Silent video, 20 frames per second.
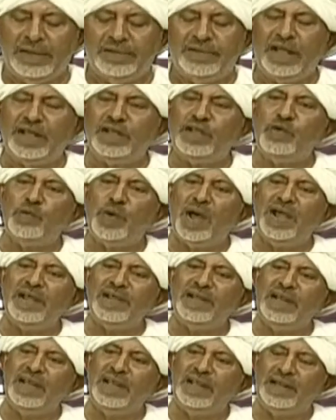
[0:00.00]
That's
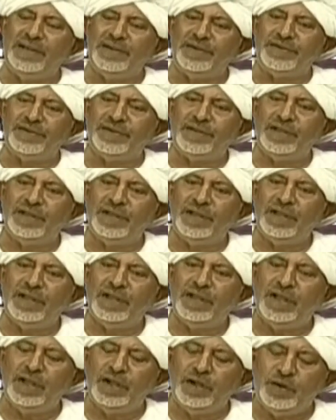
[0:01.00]
why in English
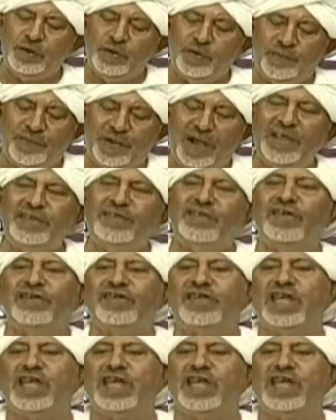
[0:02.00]
you find the